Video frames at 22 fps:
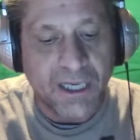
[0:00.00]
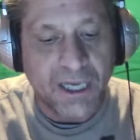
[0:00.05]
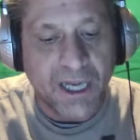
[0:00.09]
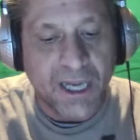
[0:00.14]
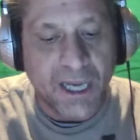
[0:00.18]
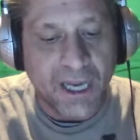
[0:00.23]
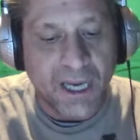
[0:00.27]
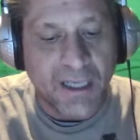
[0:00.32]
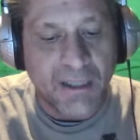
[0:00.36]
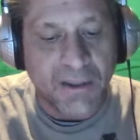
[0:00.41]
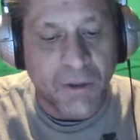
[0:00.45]

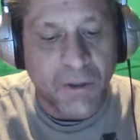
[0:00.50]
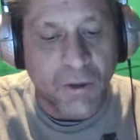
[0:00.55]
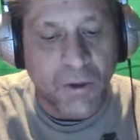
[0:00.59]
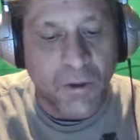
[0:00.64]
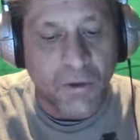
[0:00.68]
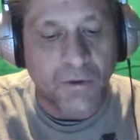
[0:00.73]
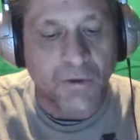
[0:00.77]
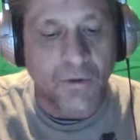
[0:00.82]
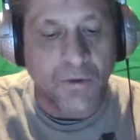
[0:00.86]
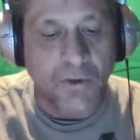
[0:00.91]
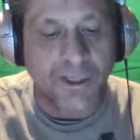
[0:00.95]
and
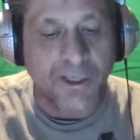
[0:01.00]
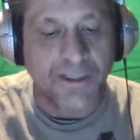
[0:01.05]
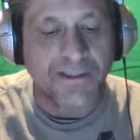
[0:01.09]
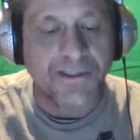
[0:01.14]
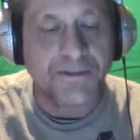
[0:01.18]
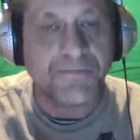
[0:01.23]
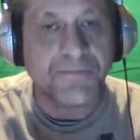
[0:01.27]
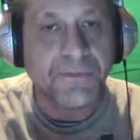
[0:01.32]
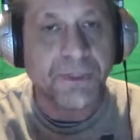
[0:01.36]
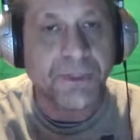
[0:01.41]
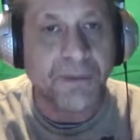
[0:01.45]
old ways.
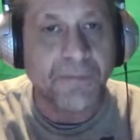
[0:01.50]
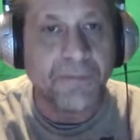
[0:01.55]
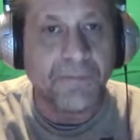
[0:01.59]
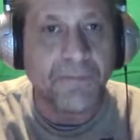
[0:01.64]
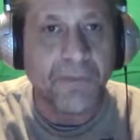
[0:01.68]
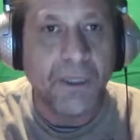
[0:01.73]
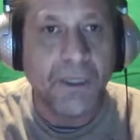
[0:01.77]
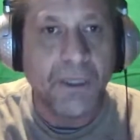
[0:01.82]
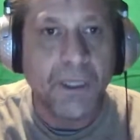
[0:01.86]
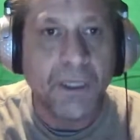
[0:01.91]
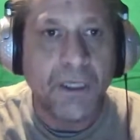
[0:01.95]
Okay.
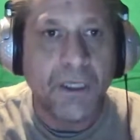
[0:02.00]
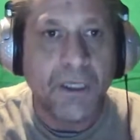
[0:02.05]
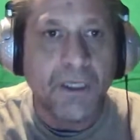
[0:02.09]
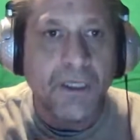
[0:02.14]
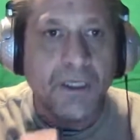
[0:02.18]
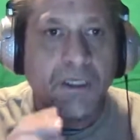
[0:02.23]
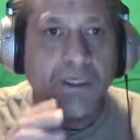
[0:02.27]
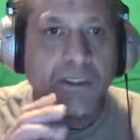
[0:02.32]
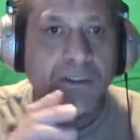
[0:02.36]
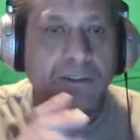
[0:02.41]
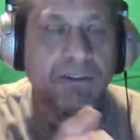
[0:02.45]

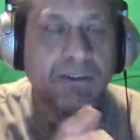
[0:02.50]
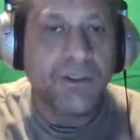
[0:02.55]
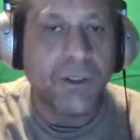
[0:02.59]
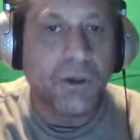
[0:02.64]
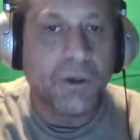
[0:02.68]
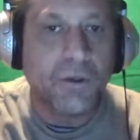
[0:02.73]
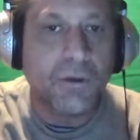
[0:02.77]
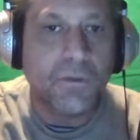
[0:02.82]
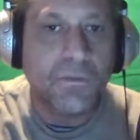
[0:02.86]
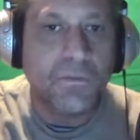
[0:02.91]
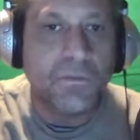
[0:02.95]

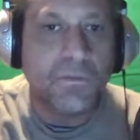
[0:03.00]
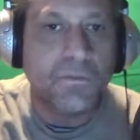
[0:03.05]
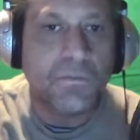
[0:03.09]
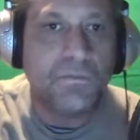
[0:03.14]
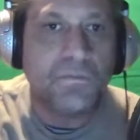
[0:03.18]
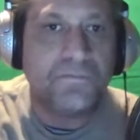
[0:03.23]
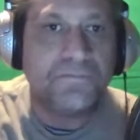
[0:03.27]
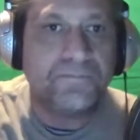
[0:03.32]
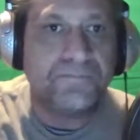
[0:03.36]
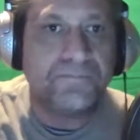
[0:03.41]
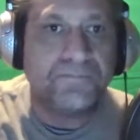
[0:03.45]
So
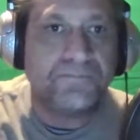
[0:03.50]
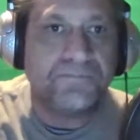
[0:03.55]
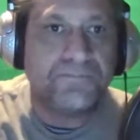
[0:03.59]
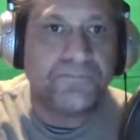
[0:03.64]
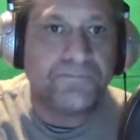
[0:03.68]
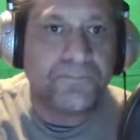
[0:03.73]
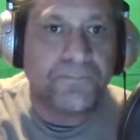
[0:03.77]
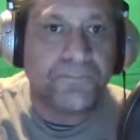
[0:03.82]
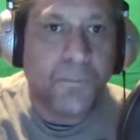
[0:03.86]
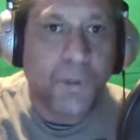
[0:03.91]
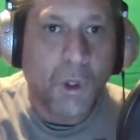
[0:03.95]

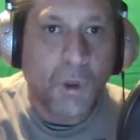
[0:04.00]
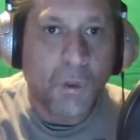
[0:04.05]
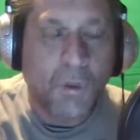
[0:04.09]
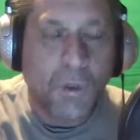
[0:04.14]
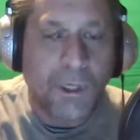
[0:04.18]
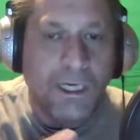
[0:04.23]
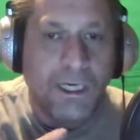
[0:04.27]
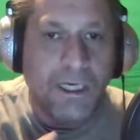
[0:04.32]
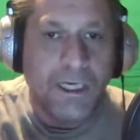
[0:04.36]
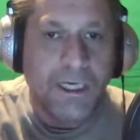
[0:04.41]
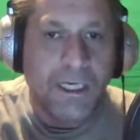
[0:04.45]

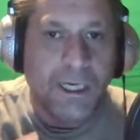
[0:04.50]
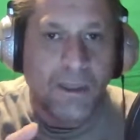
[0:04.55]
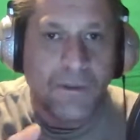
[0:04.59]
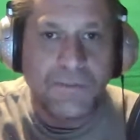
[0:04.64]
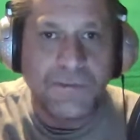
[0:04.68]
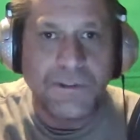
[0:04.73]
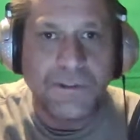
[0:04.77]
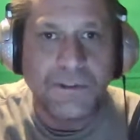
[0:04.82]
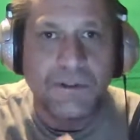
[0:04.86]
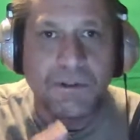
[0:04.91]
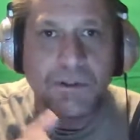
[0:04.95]
when it
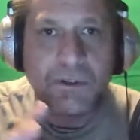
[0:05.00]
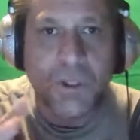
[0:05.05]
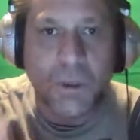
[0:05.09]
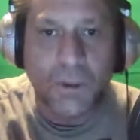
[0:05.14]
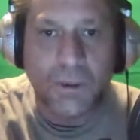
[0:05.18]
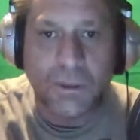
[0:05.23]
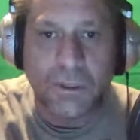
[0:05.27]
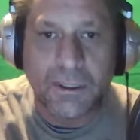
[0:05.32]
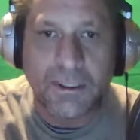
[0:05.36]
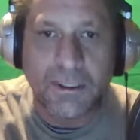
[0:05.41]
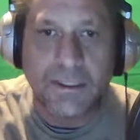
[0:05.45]
comes to
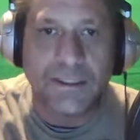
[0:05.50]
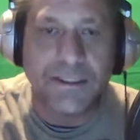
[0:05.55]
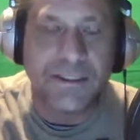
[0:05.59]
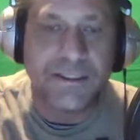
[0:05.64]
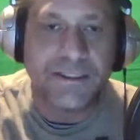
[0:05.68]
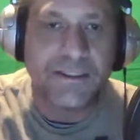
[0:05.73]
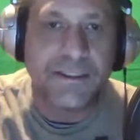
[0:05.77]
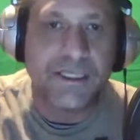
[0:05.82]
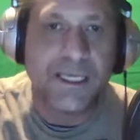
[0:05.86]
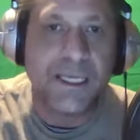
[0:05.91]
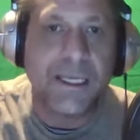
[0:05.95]

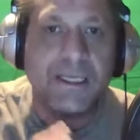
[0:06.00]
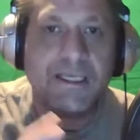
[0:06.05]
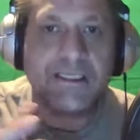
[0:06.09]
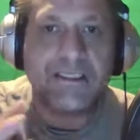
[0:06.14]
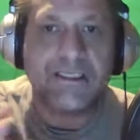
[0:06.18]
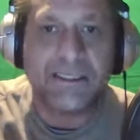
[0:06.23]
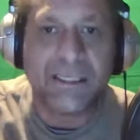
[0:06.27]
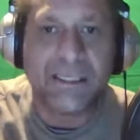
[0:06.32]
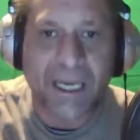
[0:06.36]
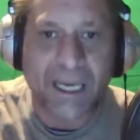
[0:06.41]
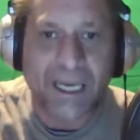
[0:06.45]
loneliness,
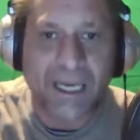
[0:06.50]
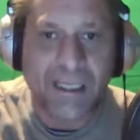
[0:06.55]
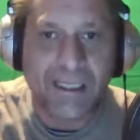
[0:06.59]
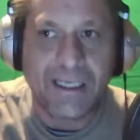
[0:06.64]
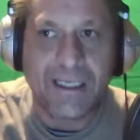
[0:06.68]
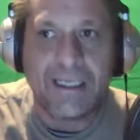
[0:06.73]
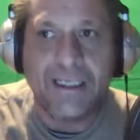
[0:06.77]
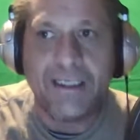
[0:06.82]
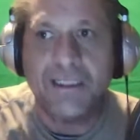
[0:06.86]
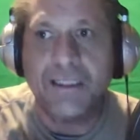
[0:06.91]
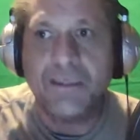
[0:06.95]

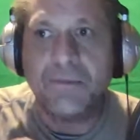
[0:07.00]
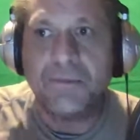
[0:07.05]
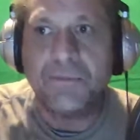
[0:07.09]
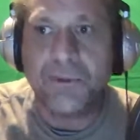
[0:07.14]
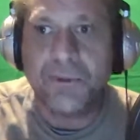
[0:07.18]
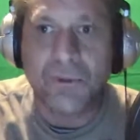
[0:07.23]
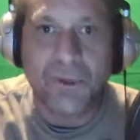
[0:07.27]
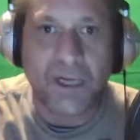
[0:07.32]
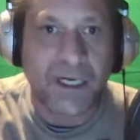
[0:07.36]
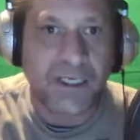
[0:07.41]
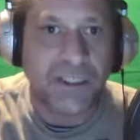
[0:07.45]
anxiety,
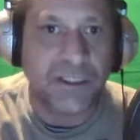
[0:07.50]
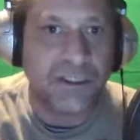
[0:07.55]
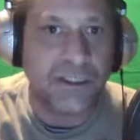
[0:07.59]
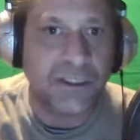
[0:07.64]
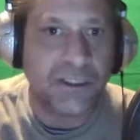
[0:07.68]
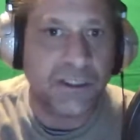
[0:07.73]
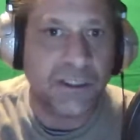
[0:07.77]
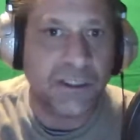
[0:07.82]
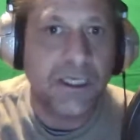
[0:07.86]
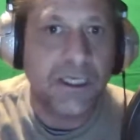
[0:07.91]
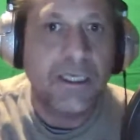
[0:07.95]

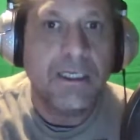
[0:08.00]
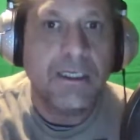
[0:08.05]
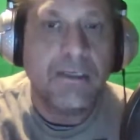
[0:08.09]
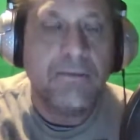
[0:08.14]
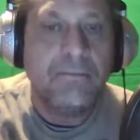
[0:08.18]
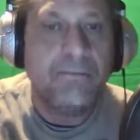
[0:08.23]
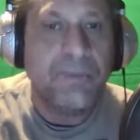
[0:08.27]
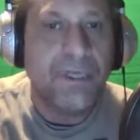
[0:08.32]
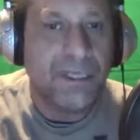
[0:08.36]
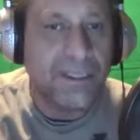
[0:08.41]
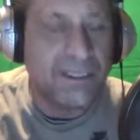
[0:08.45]
depression,
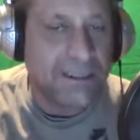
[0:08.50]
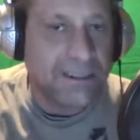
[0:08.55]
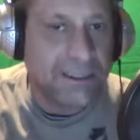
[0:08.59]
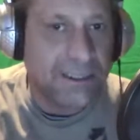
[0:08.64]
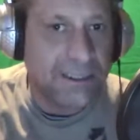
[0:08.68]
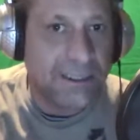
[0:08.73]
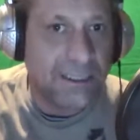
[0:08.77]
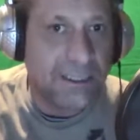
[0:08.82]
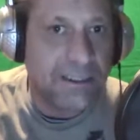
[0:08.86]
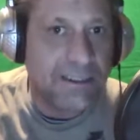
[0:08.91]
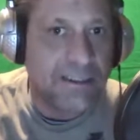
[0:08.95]

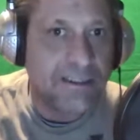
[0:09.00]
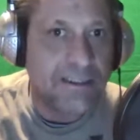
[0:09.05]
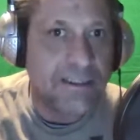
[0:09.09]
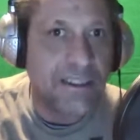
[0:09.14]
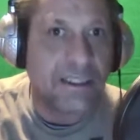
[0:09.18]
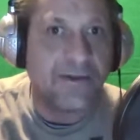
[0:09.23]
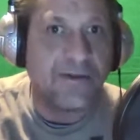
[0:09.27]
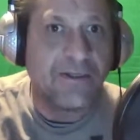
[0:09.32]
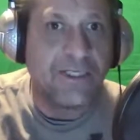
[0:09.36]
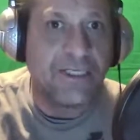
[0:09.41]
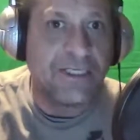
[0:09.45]

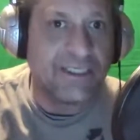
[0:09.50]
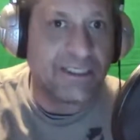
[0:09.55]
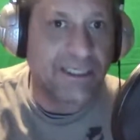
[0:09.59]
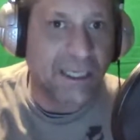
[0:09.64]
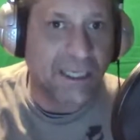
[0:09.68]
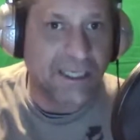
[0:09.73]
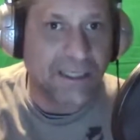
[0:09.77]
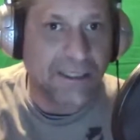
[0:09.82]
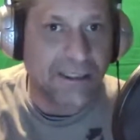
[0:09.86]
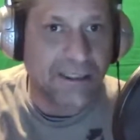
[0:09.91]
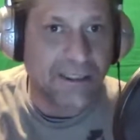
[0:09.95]
PTSD, these
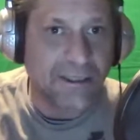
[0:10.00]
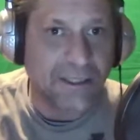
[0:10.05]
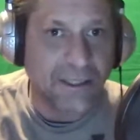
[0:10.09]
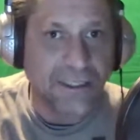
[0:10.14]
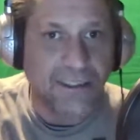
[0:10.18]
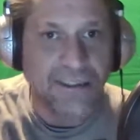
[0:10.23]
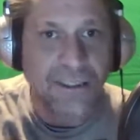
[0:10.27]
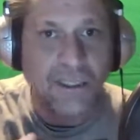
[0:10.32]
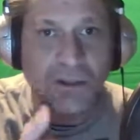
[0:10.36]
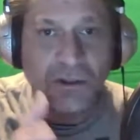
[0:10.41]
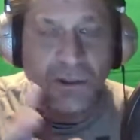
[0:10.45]
kinds of
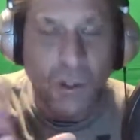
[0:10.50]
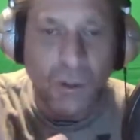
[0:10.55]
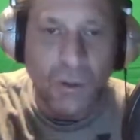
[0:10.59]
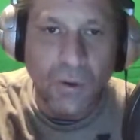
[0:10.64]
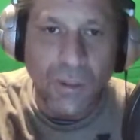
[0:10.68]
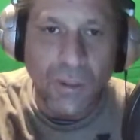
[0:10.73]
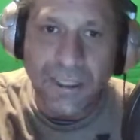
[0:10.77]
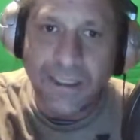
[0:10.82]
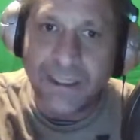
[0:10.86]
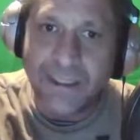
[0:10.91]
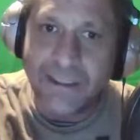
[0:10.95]
things. Now,
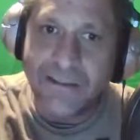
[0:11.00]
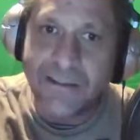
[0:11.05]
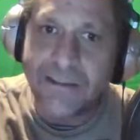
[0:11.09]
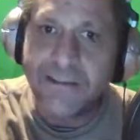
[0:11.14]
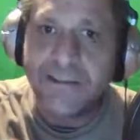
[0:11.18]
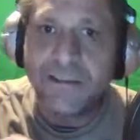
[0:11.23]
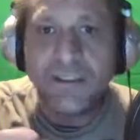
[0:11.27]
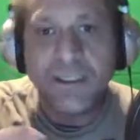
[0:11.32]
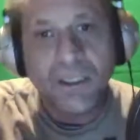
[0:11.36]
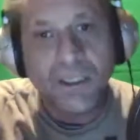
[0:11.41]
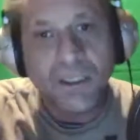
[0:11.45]
loneliness,
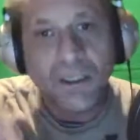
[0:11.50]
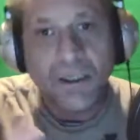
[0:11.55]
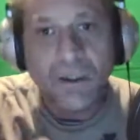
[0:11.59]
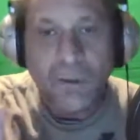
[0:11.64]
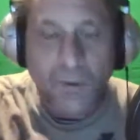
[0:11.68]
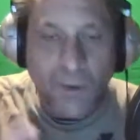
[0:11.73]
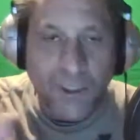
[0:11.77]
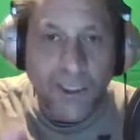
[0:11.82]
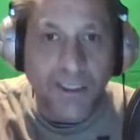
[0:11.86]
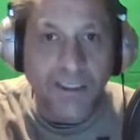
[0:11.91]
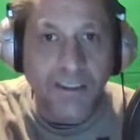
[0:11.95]

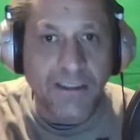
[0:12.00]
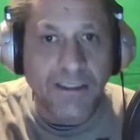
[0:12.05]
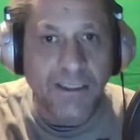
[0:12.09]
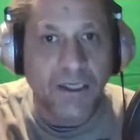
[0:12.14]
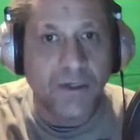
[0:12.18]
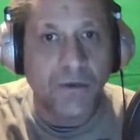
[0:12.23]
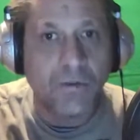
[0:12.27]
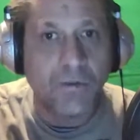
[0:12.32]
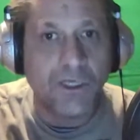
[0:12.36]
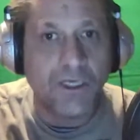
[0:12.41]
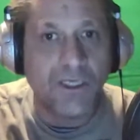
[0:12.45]
we can
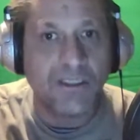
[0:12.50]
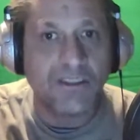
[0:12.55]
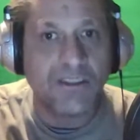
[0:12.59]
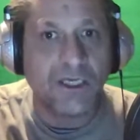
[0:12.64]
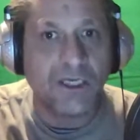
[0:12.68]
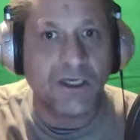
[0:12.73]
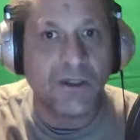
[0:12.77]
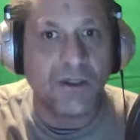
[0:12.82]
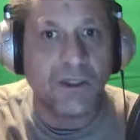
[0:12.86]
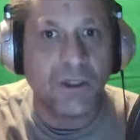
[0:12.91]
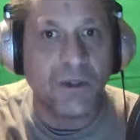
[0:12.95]
tell
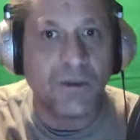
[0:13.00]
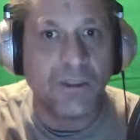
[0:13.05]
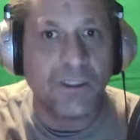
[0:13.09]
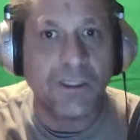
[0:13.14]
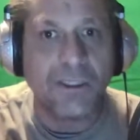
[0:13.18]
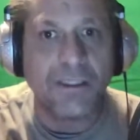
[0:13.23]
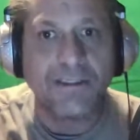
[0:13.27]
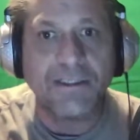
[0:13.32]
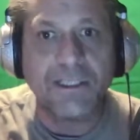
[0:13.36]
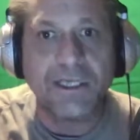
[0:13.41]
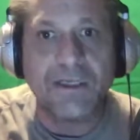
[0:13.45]

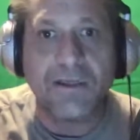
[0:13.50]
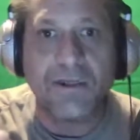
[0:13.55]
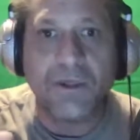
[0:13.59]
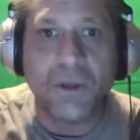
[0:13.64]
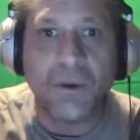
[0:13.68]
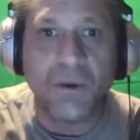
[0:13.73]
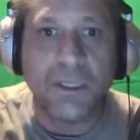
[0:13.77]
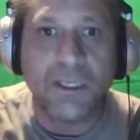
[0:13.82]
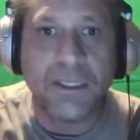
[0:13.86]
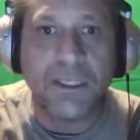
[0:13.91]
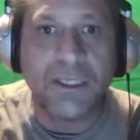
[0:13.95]
loneliness. Now,
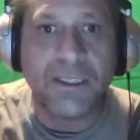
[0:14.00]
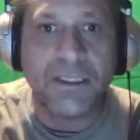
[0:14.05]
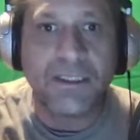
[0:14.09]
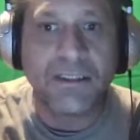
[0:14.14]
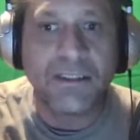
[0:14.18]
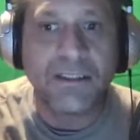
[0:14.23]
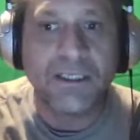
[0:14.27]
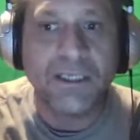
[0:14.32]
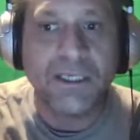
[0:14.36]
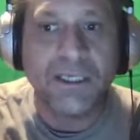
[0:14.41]
loneliness,